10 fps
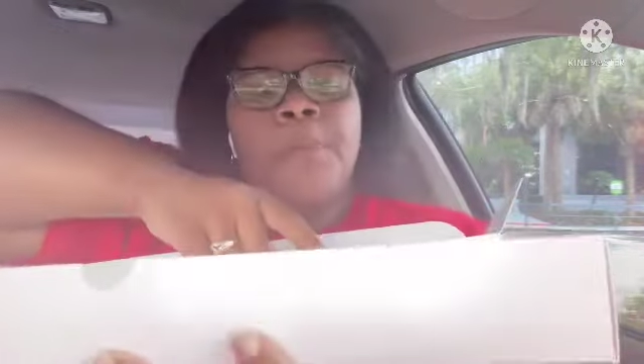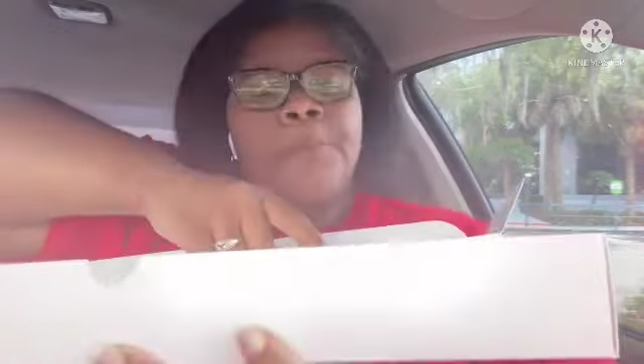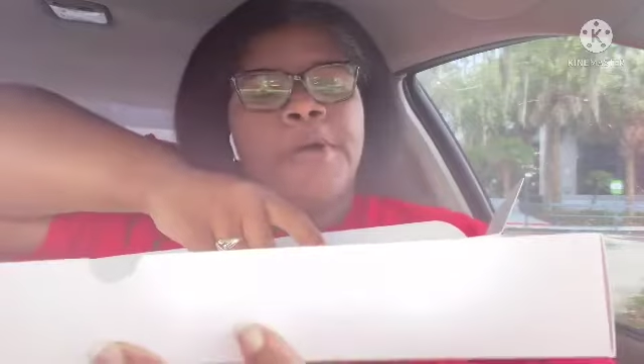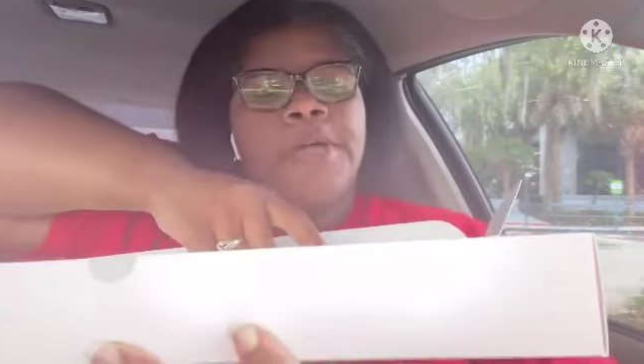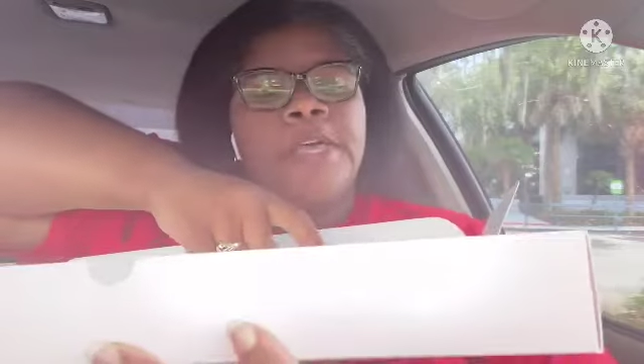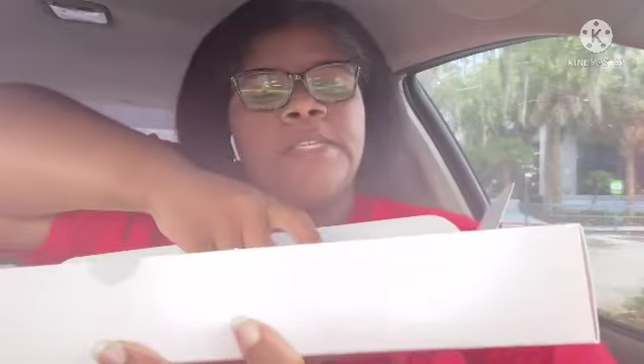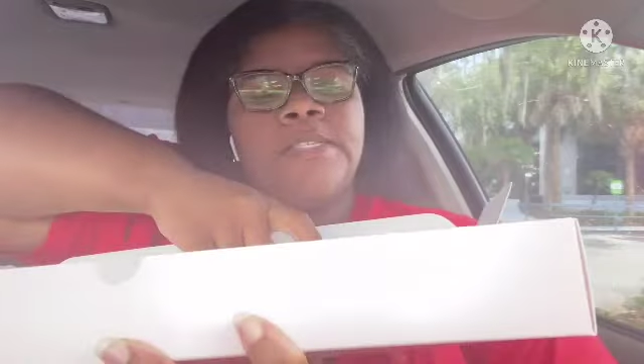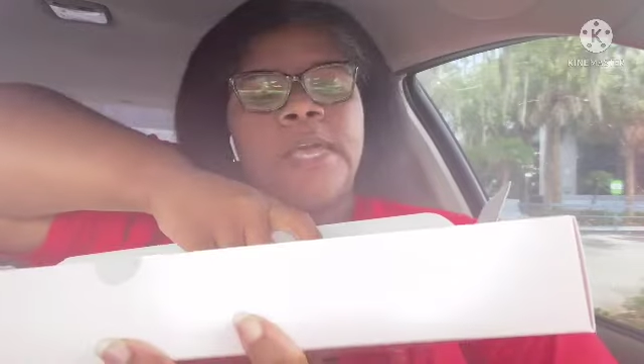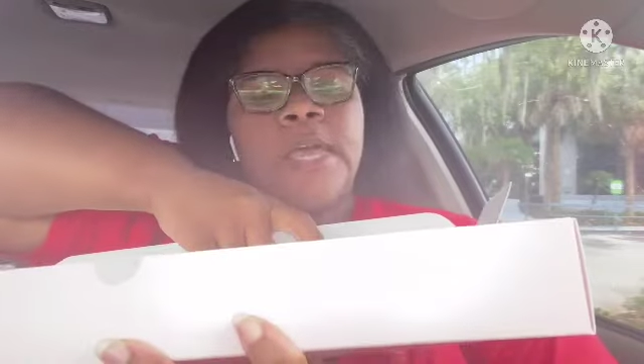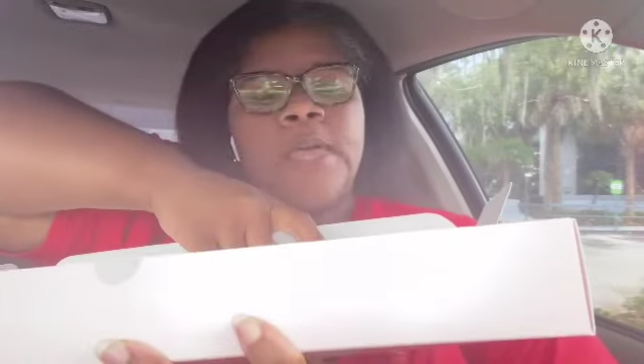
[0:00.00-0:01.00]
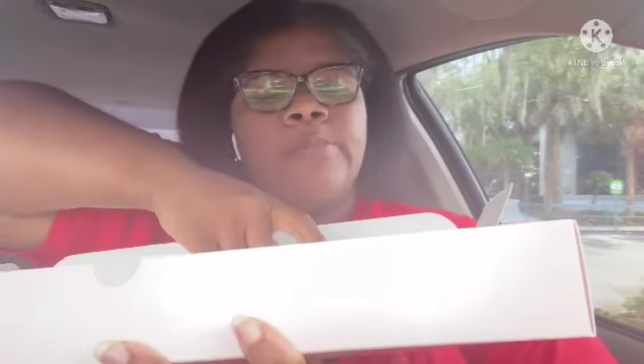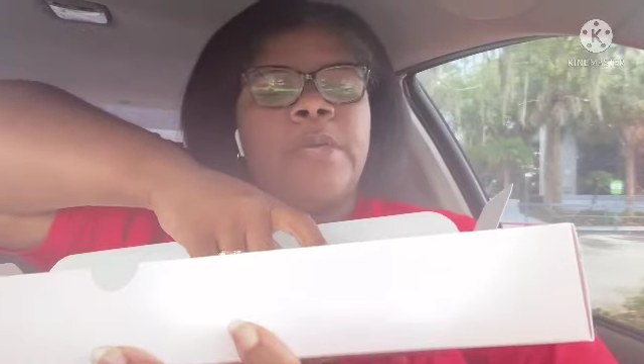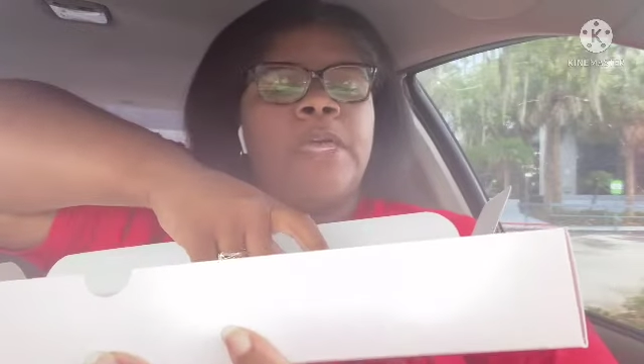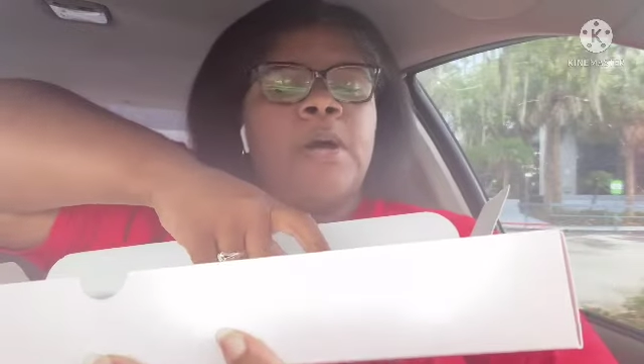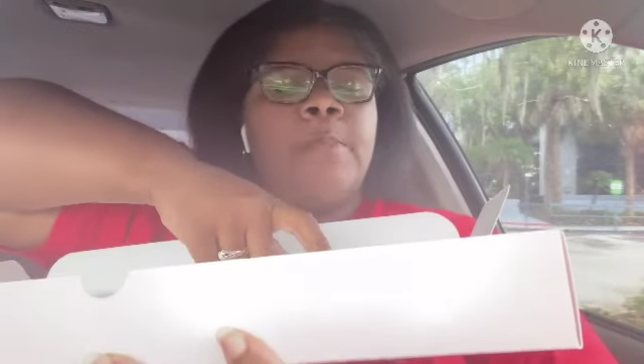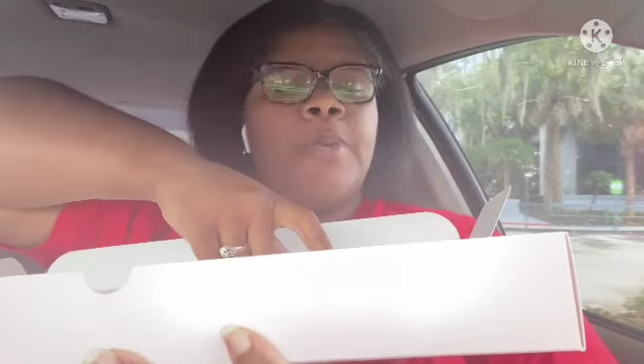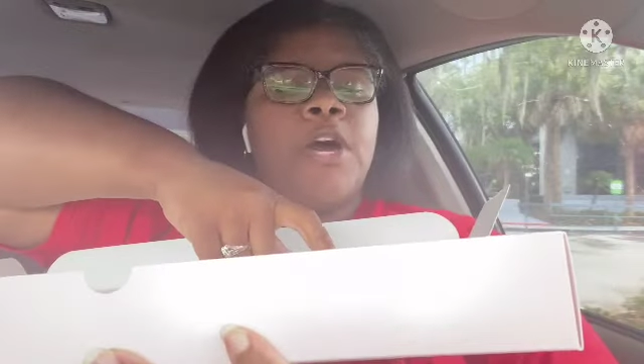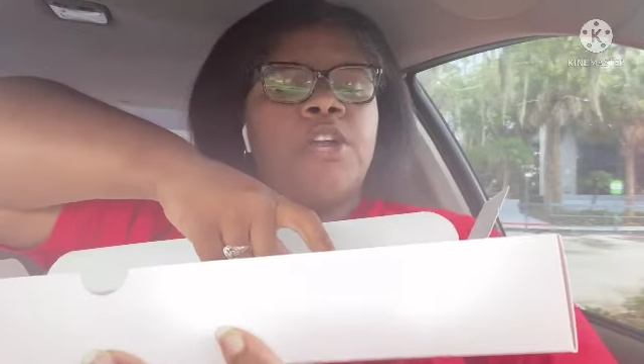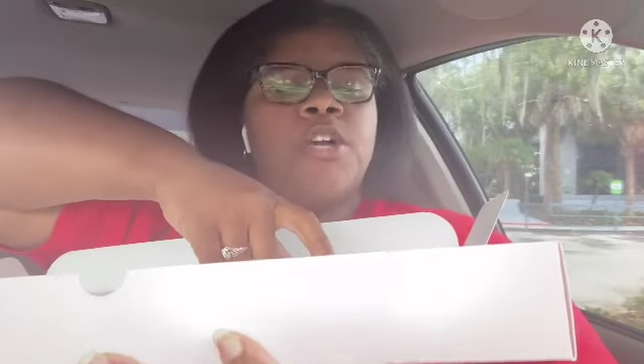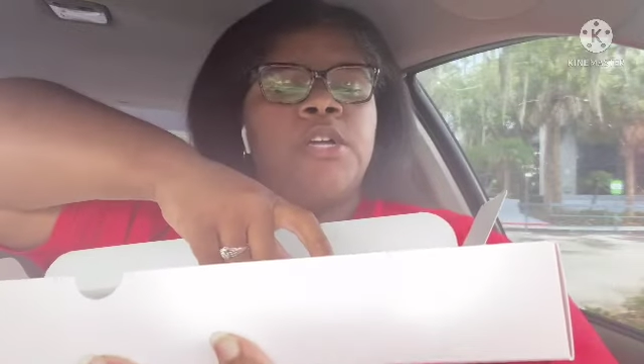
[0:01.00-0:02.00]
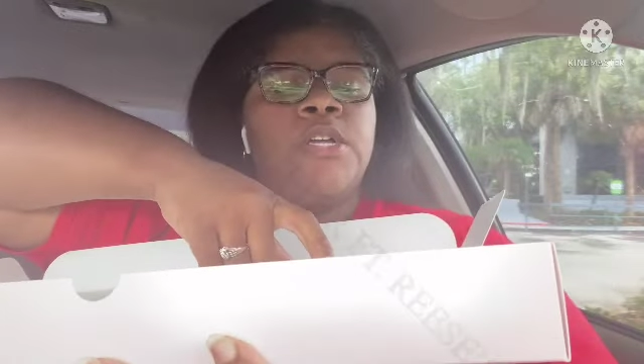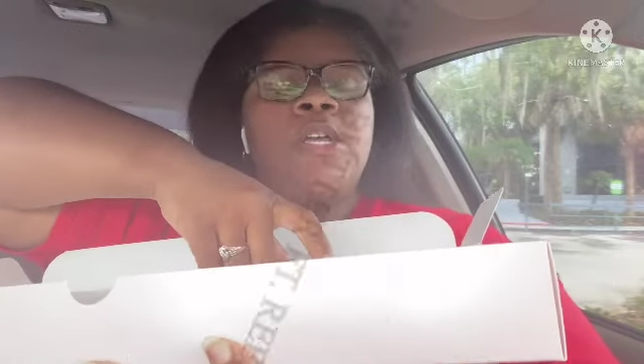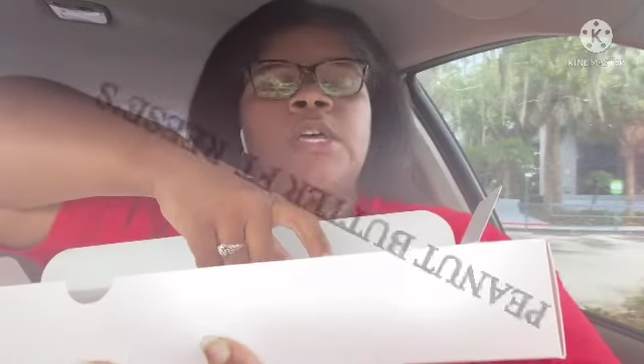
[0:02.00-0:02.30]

but it's a peanut butter